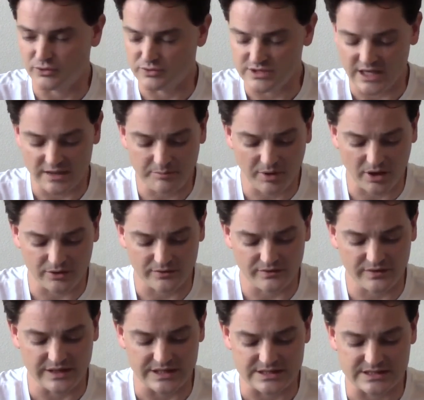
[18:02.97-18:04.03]
take part
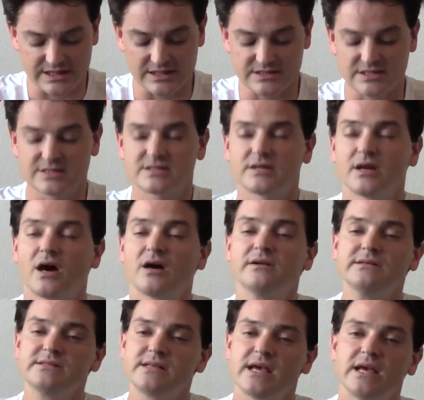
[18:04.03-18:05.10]
in these things, it's an
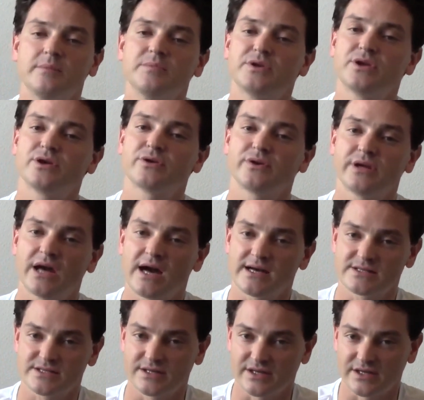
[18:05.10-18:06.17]
untamed
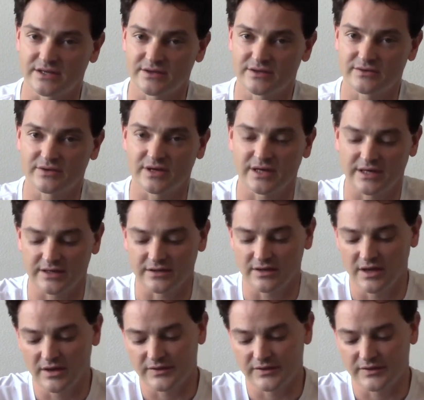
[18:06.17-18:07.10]
curiosity, right?